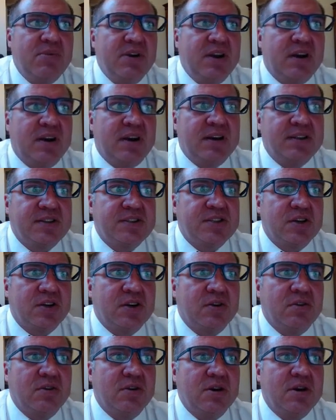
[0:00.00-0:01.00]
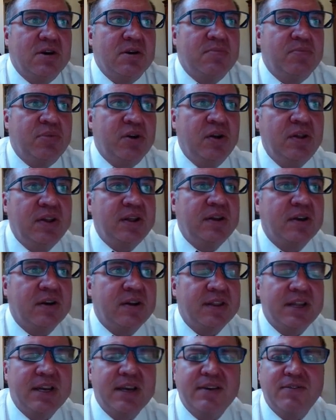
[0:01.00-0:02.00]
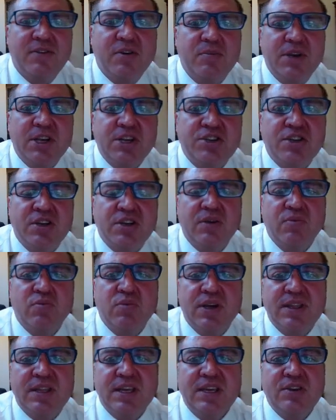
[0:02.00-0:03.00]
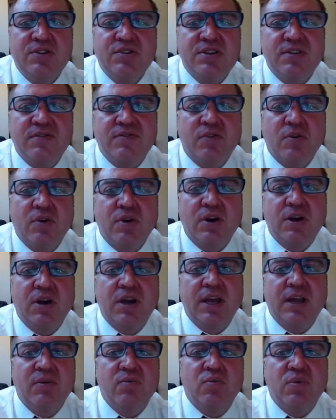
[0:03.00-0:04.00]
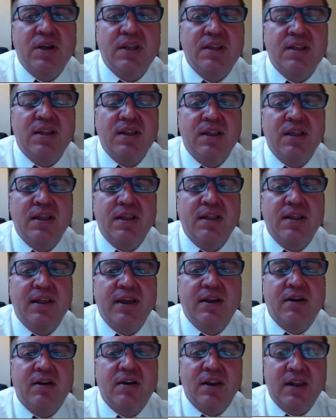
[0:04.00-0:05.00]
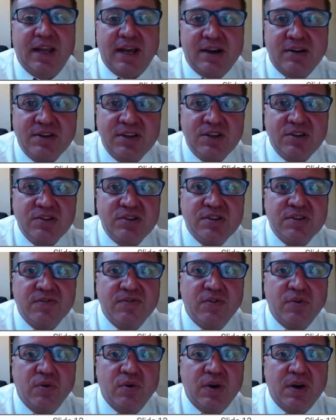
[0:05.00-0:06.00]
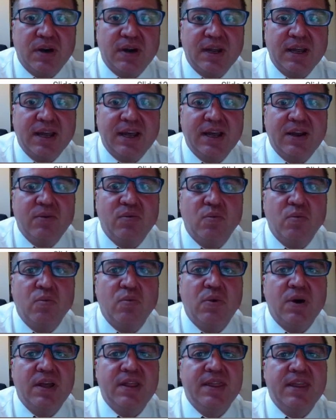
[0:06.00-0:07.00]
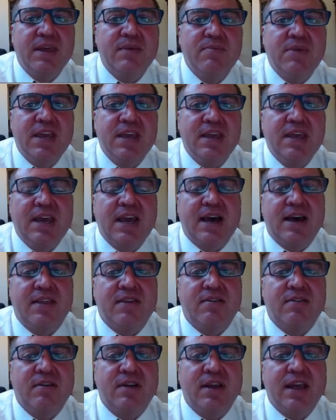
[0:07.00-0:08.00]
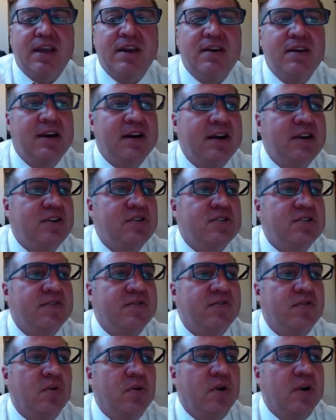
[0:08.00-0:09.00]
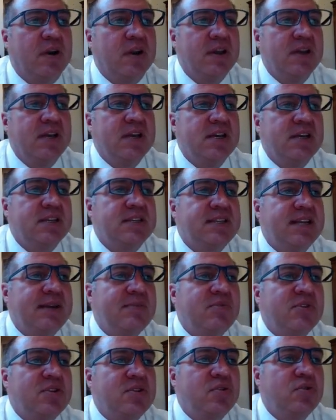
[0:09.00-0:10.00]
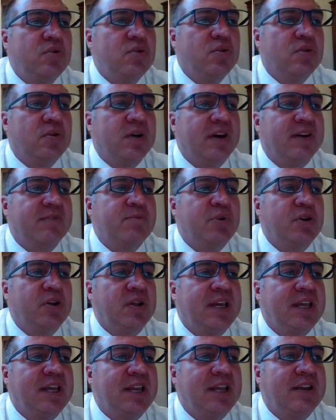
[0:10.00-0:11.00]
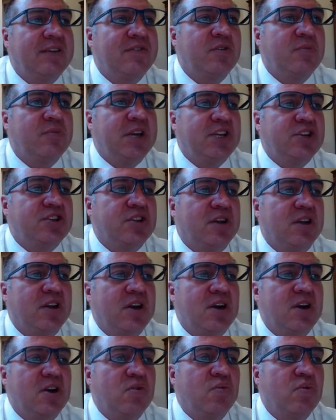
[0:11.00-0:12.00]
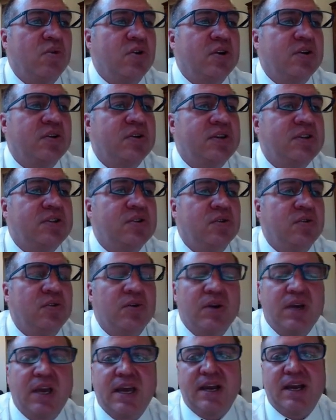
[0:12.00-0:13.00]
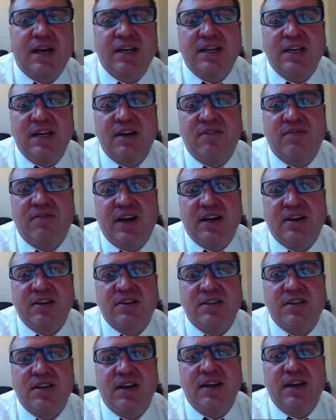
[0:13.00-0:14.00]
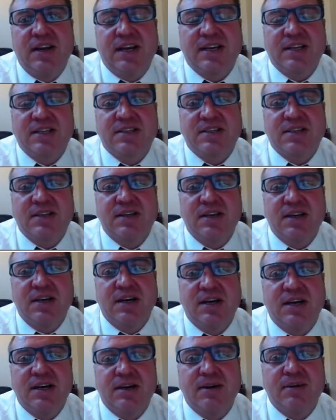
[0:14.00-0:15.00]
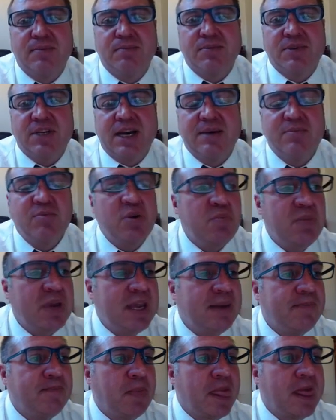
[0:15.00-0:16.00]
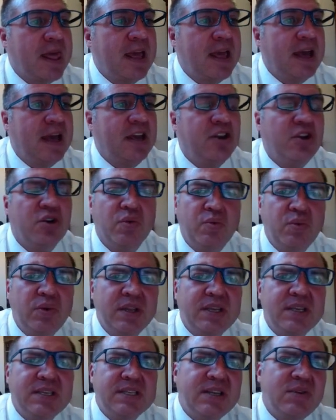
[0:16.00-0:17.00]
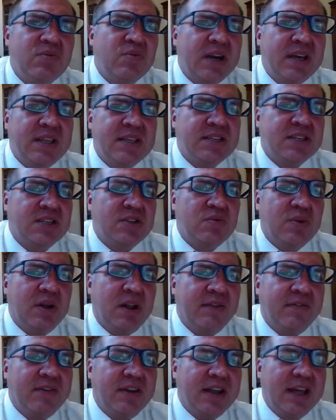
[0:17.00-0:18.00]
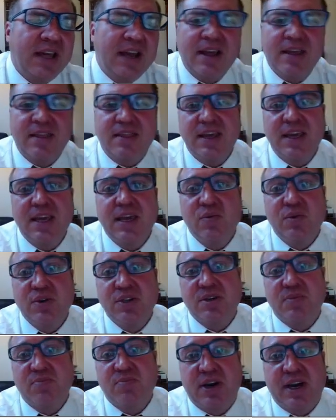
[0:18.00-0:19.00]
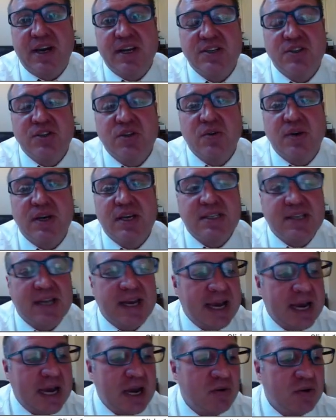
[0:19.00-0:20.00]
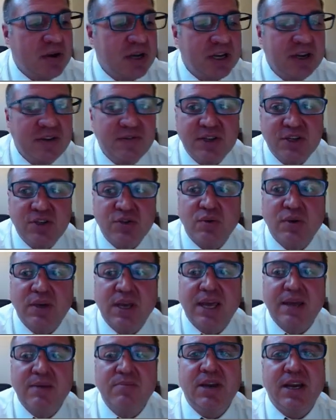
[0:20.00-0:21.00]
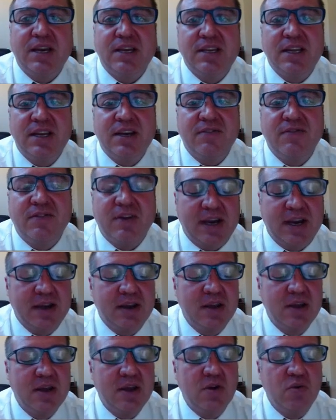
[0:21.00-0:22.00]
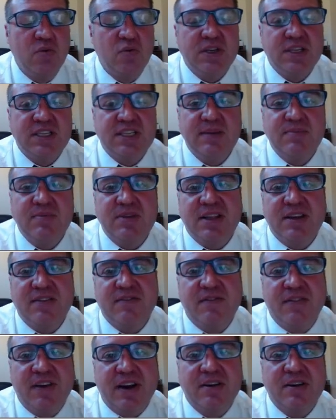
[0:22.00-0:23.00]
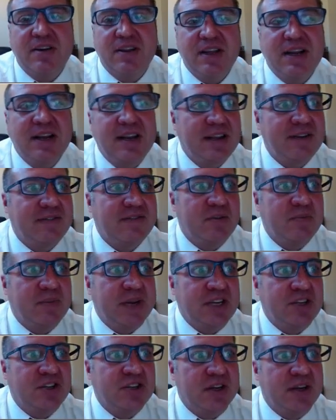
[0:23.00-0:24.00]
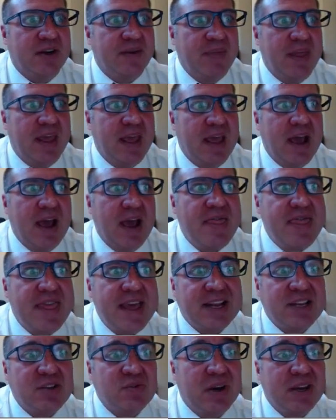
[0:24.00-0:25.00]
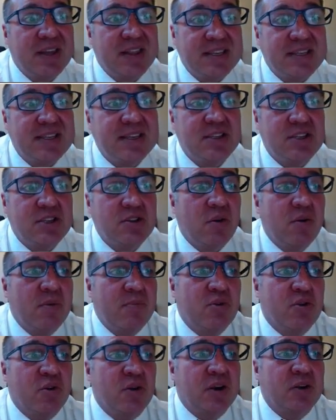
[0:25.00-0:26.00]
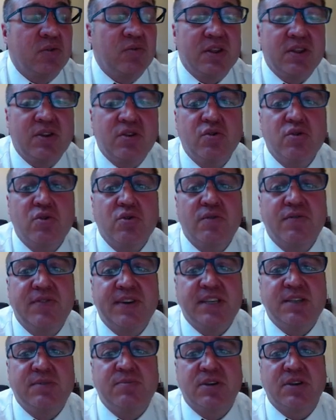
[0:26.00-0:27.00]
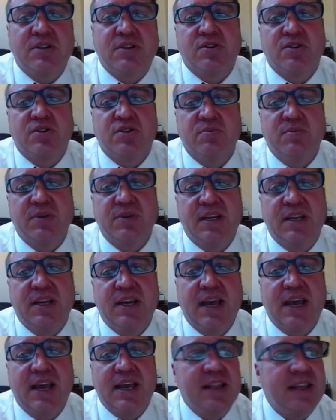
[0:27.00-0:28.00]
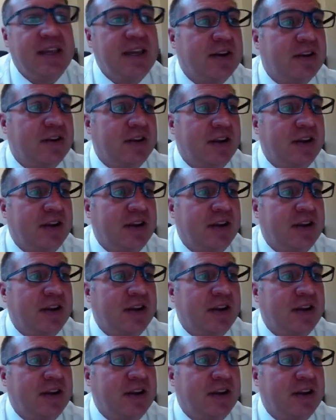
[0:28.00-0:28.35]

but also pulling all that information, what they use it for and what they are allowed to use it for and what they may gather and not use it for. Same with Google, of pulling in information. We're going to look at identifiers next time we meet, and you'll really see why this is relevant. And I think it will surprise you as to how an individual can be identified with seemingly very little information. And that's why this is so important with Google, Facebook, social media, and the